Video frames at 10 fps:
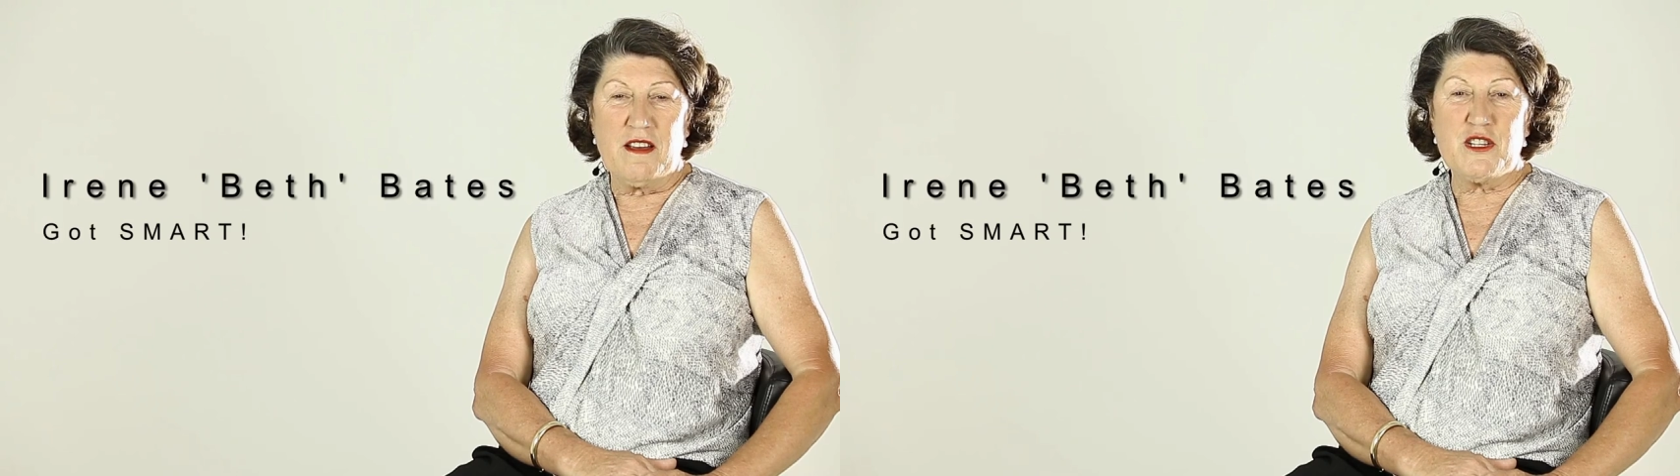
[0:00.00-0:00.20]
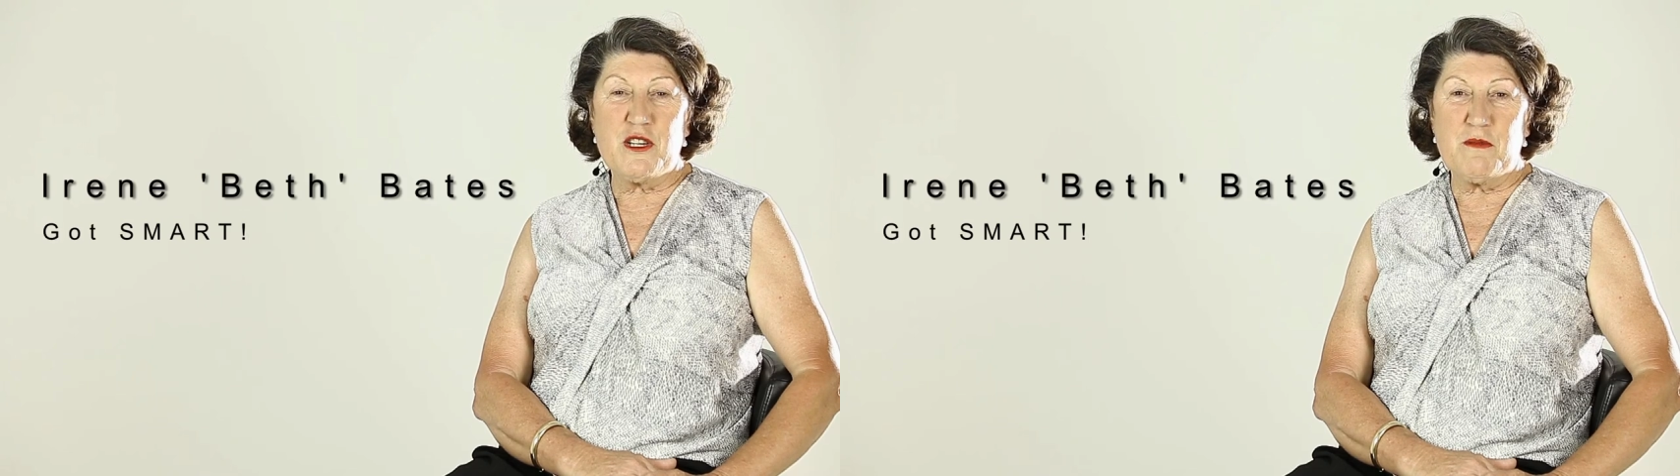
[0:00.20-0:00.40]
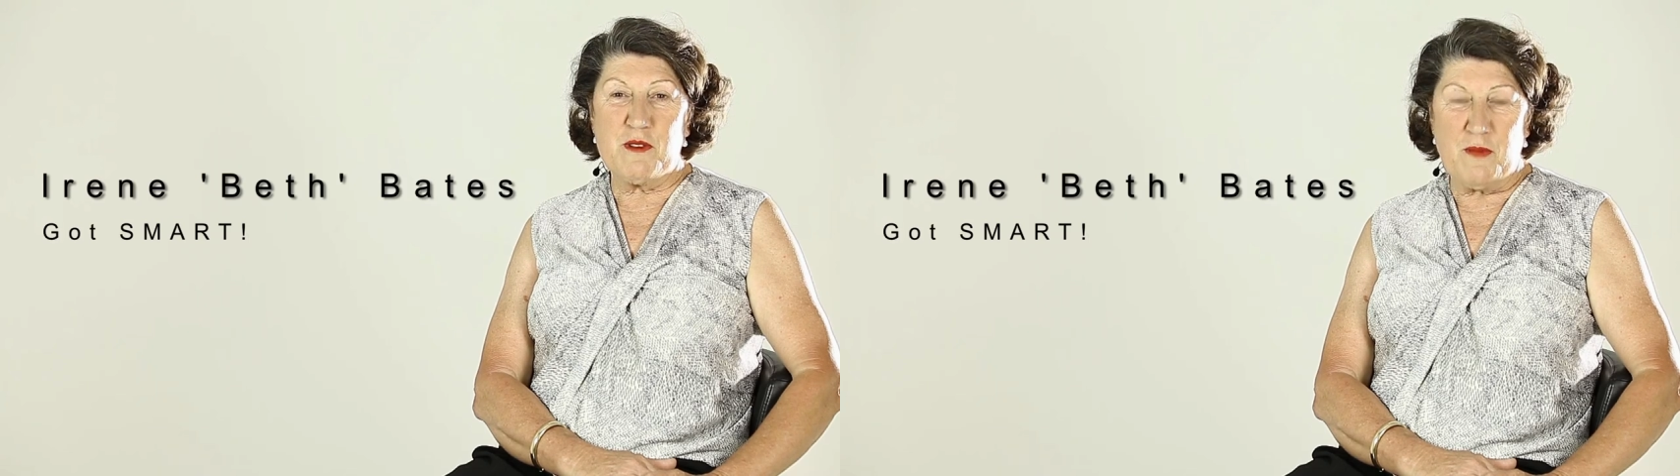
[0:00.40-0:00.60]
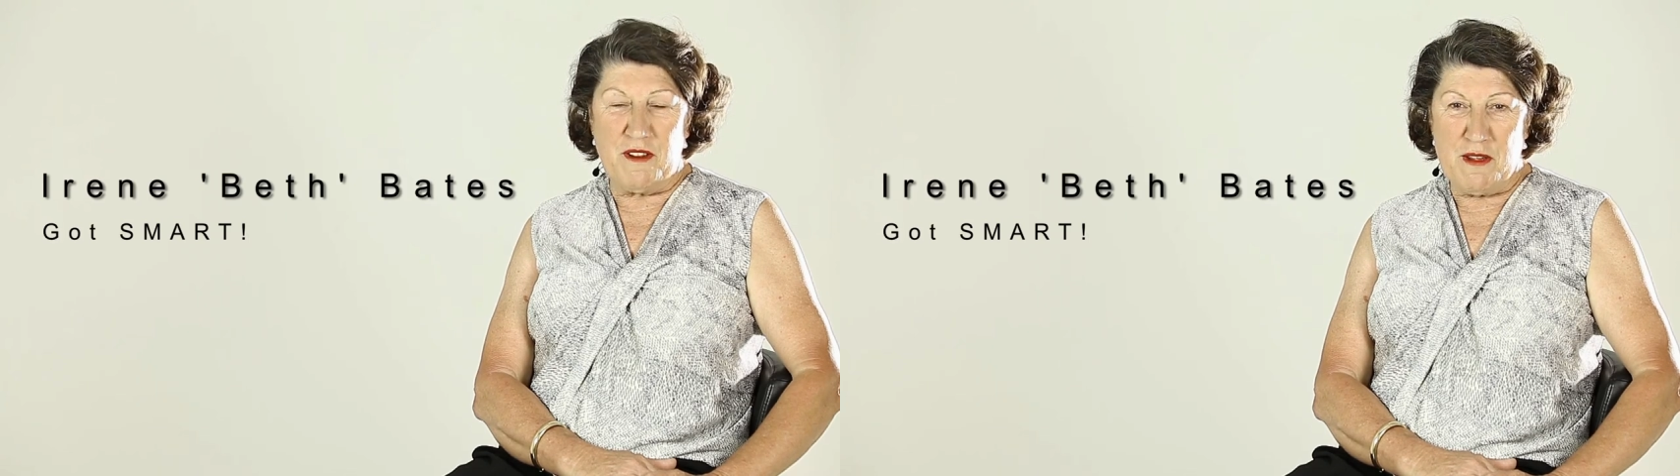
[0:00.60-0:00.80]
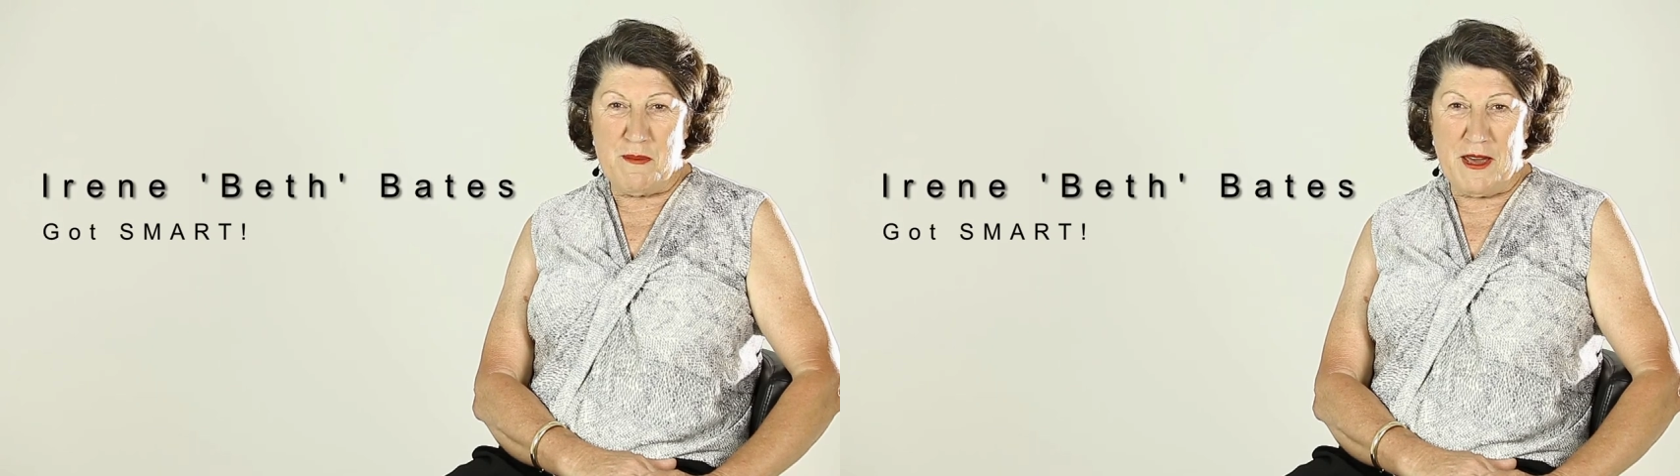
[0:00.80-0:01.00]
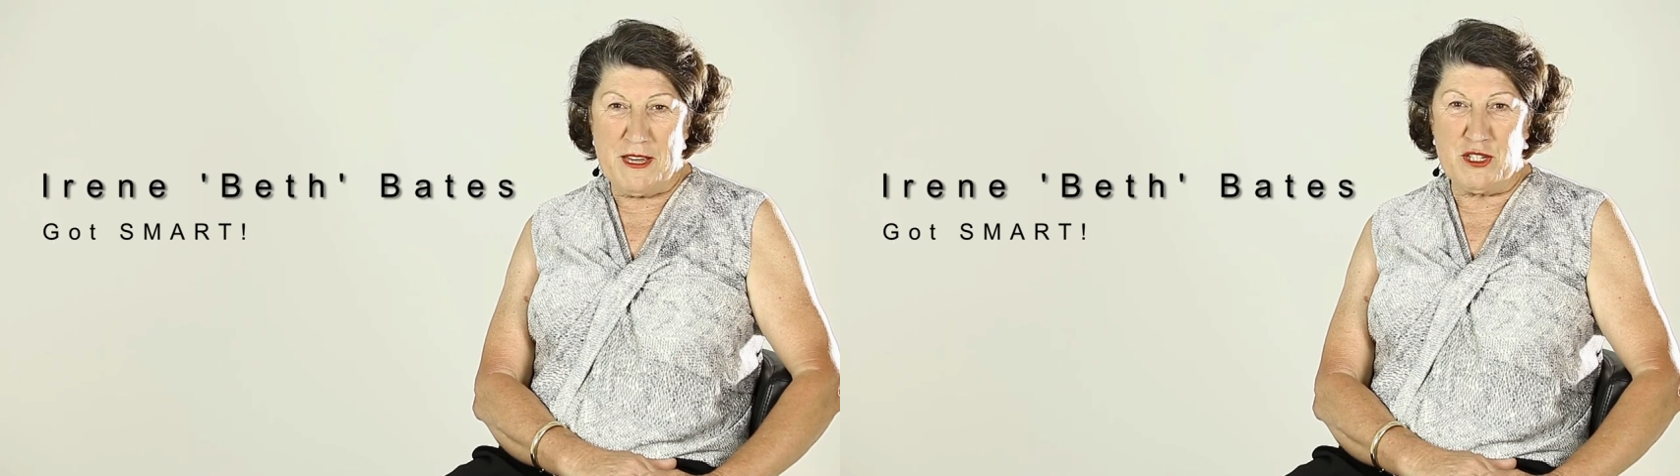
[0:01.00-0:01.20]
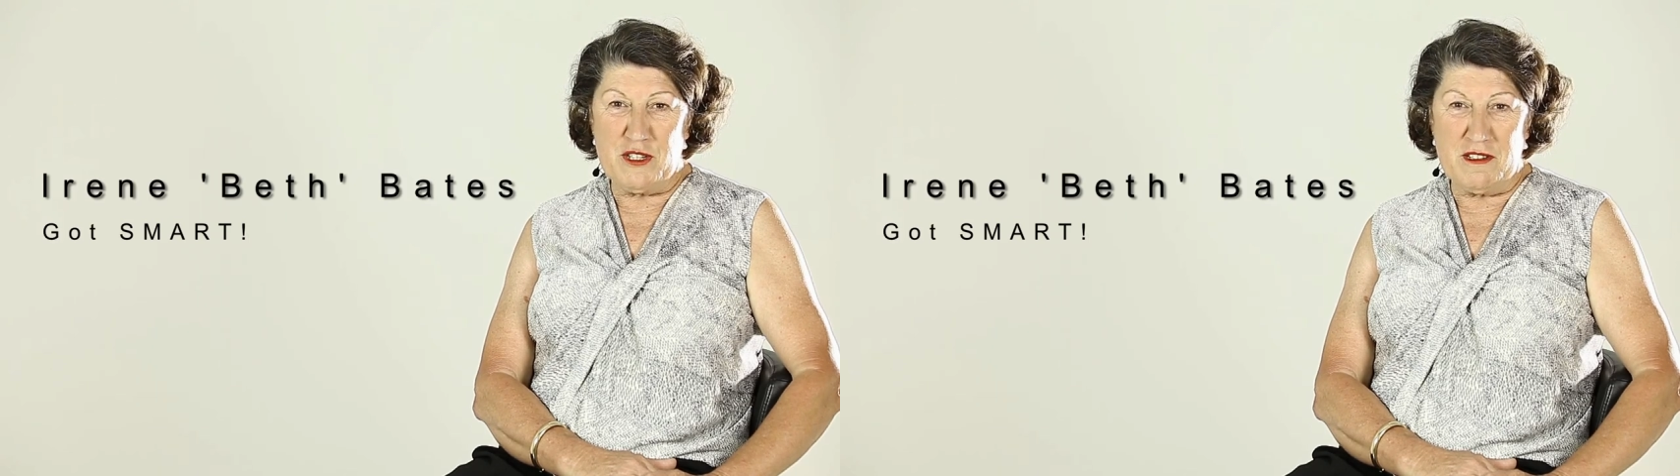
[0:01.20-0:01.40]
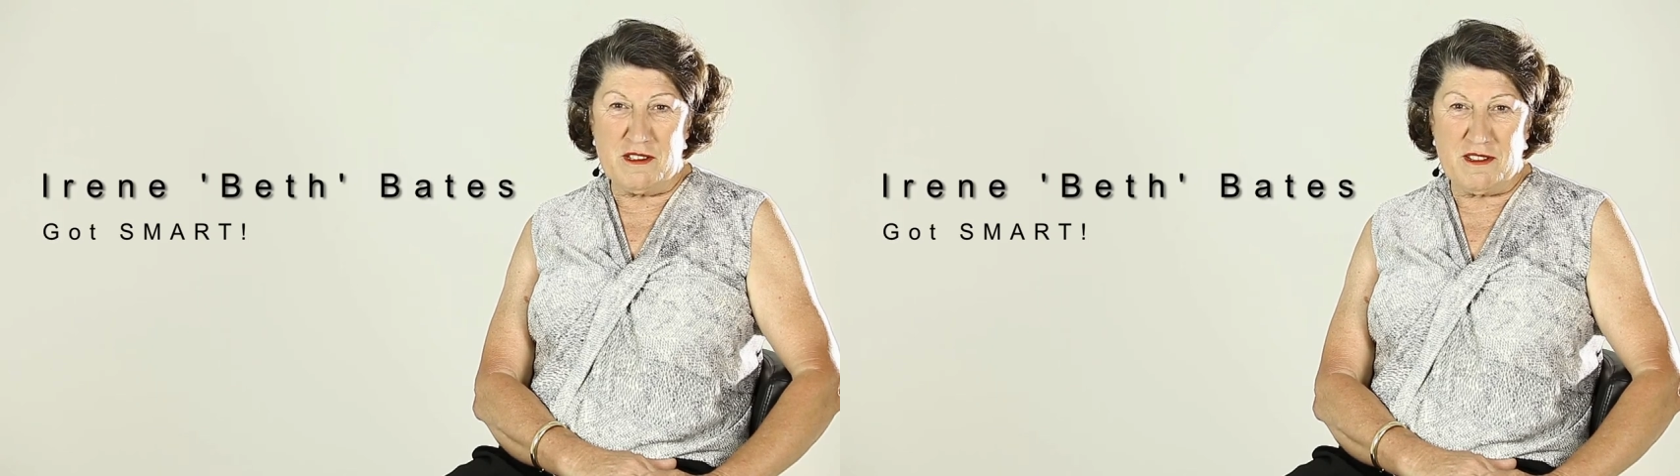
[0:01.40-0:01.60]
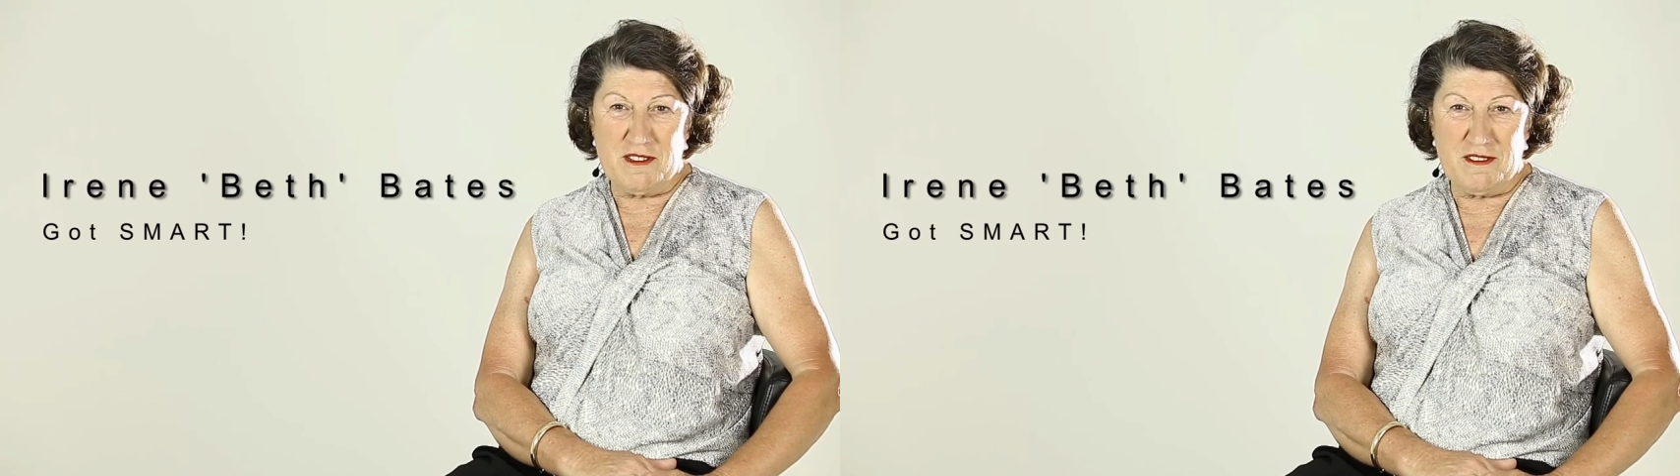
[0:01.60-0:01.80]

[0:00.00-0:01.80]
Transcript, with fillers: She was very patient